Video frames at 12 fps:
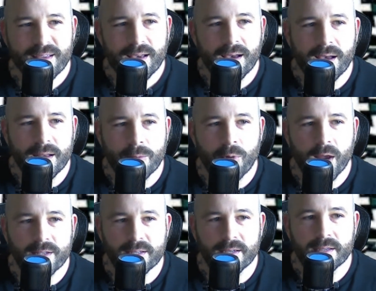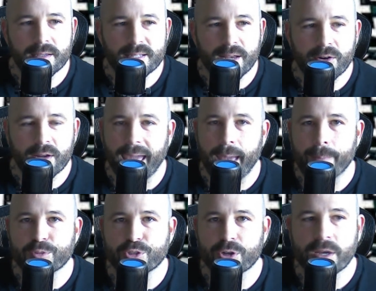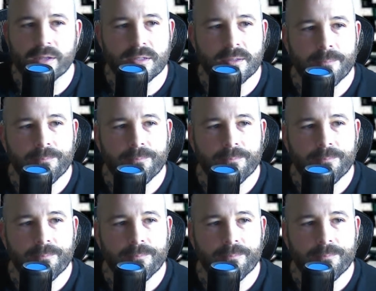Nebraska center Cam Jurgens.